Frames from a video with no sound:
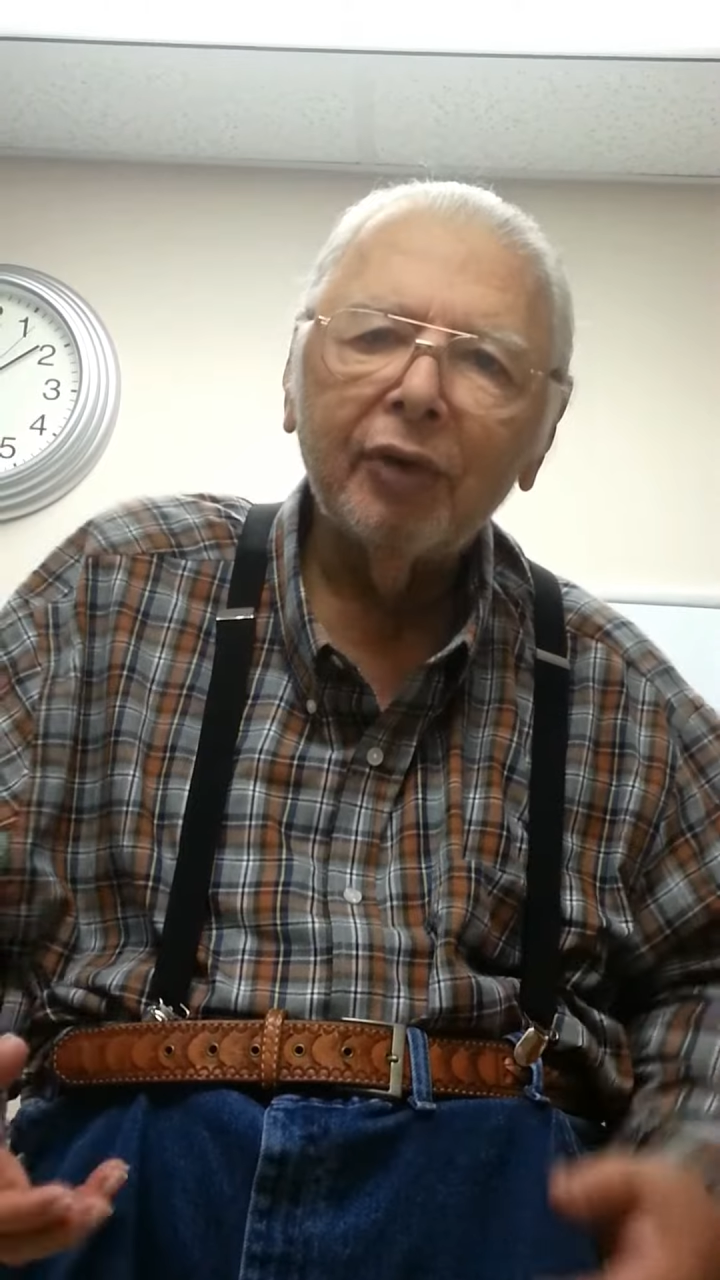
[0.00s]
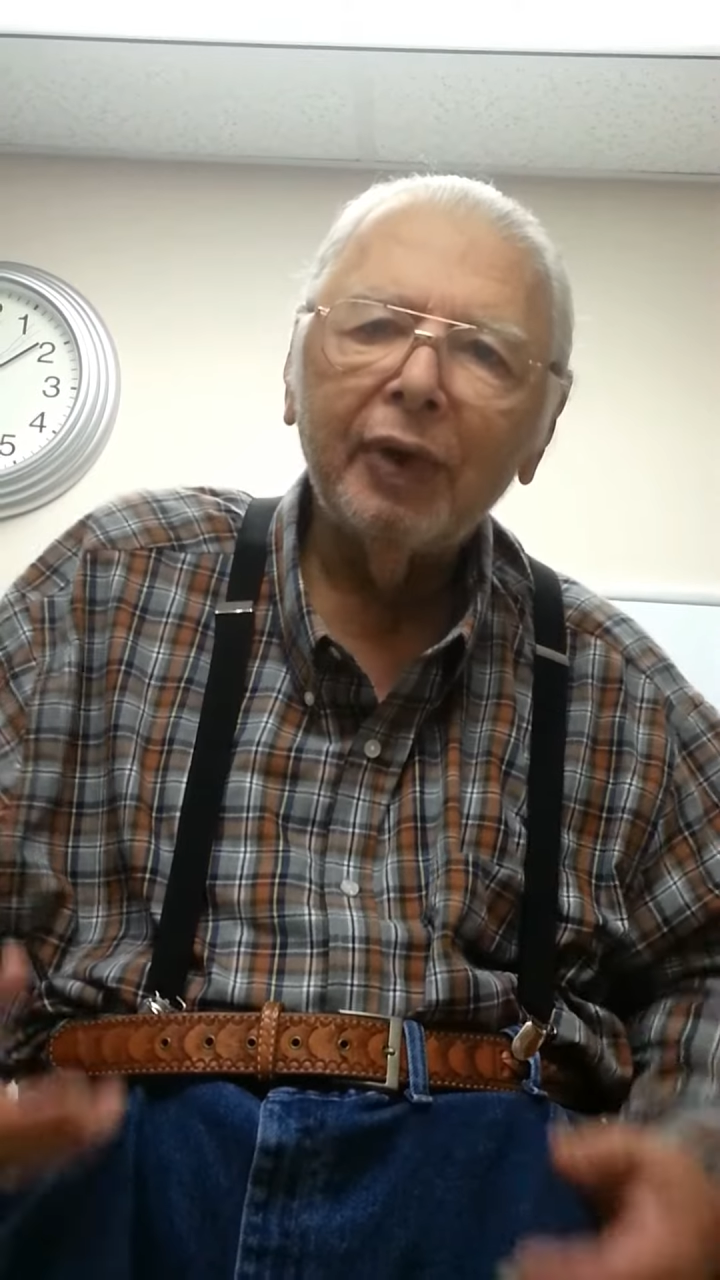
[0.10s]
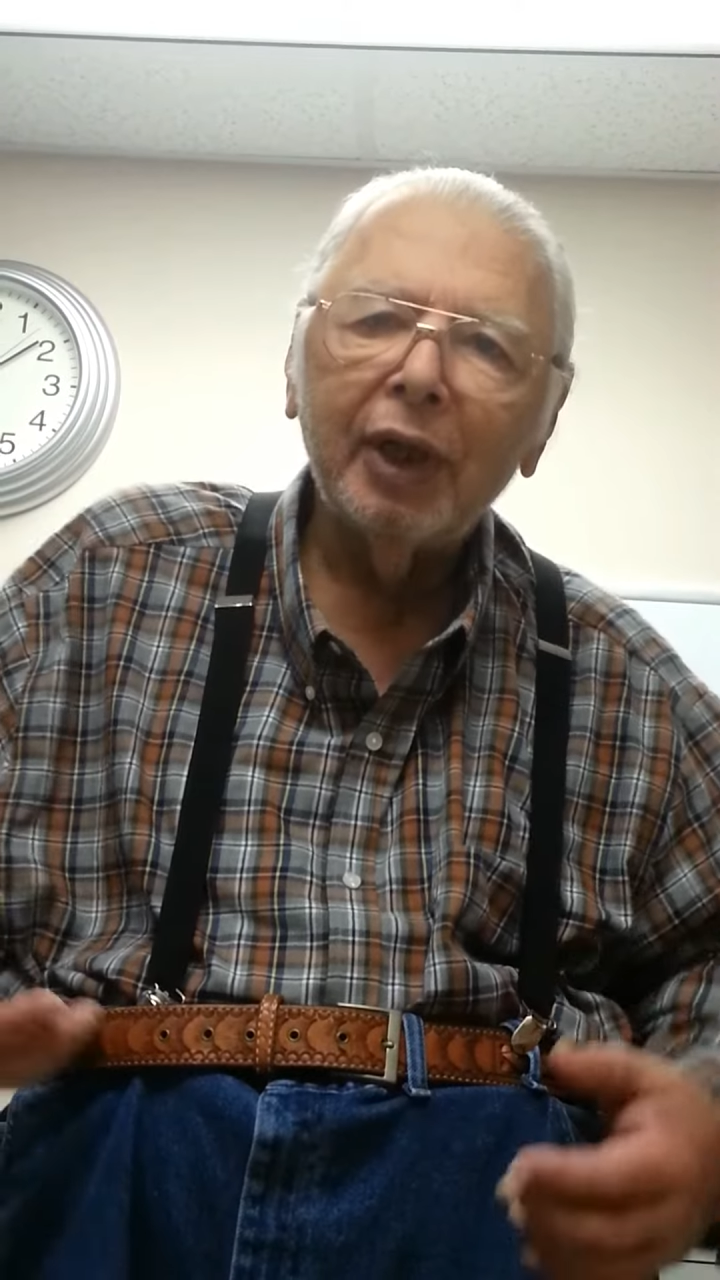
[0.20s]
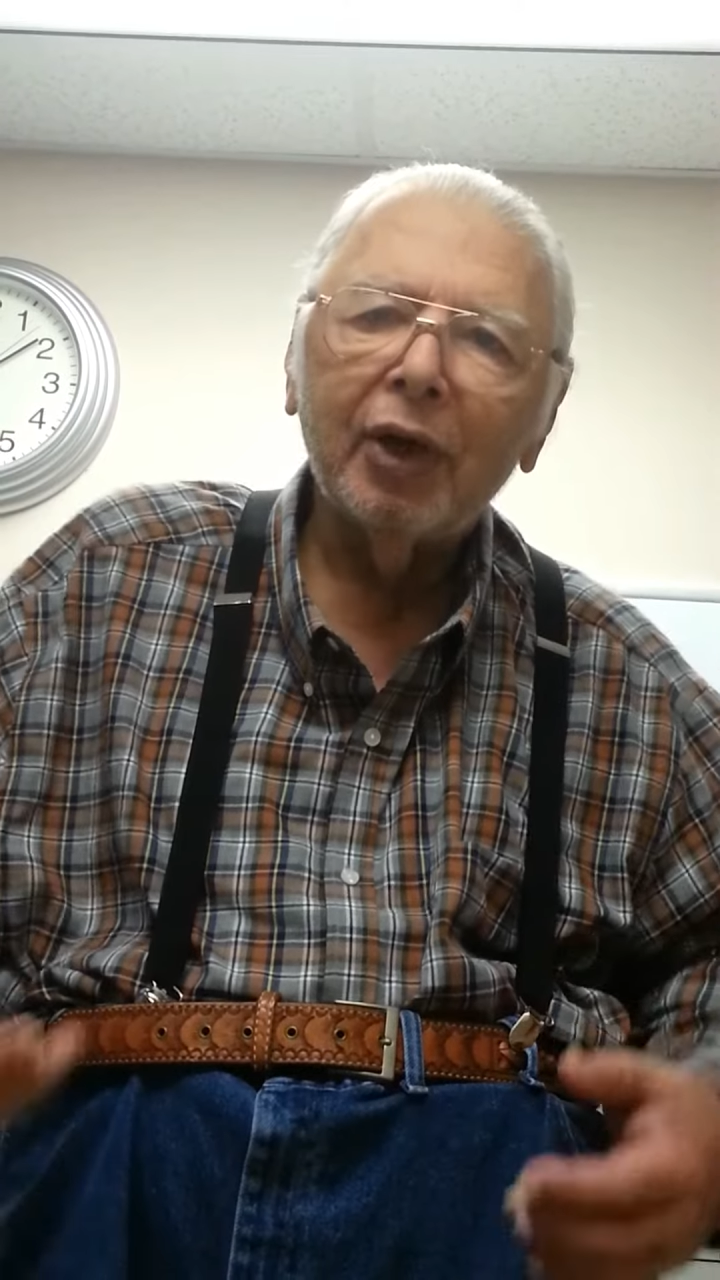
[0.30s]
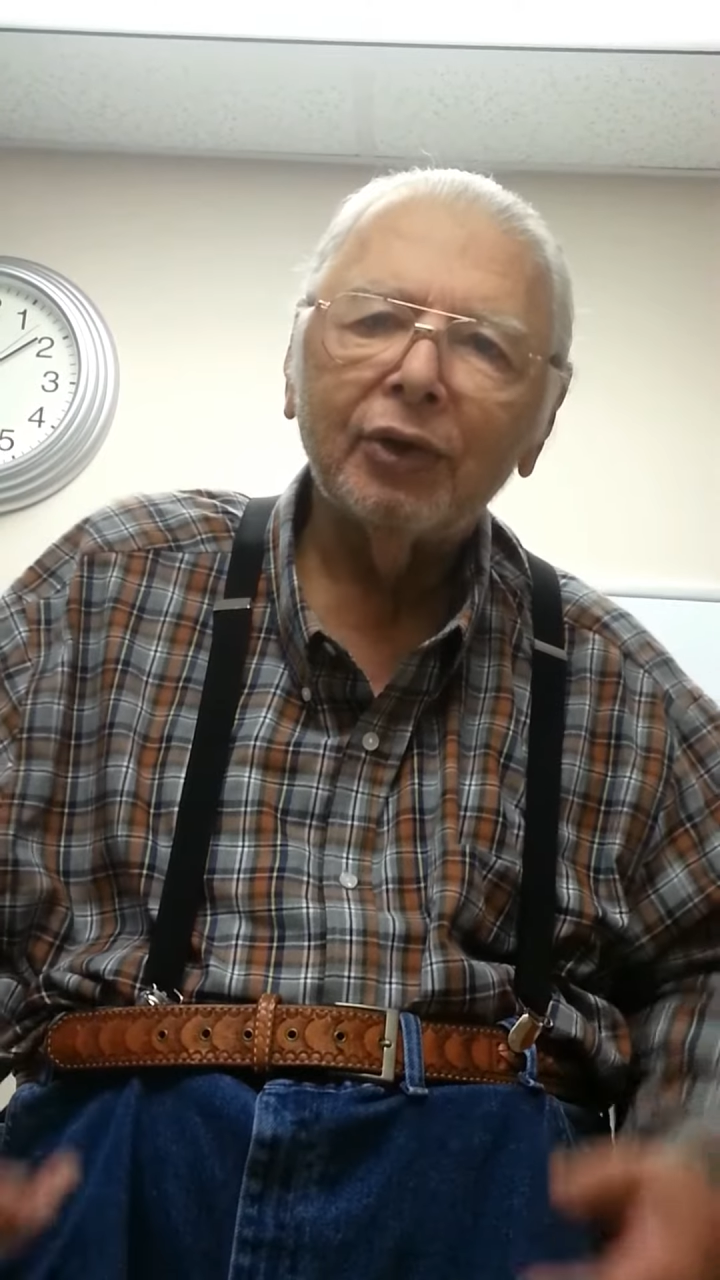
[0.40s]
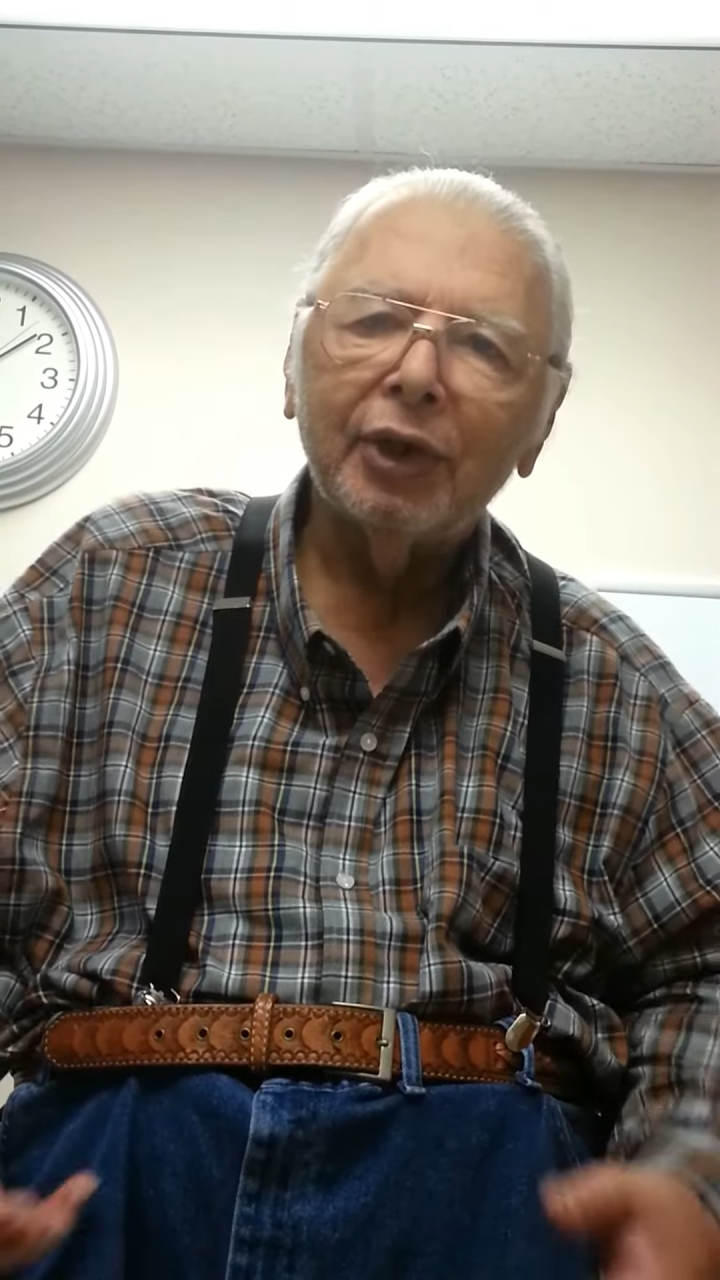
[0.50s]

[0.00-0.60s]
gorilla goes